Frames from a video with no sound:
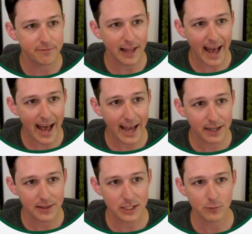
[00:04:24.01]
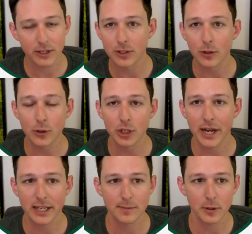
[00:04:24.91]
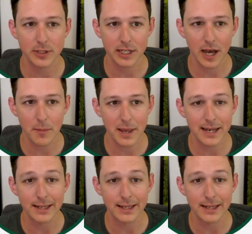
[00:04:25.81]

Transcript: flag this resolution expert to come in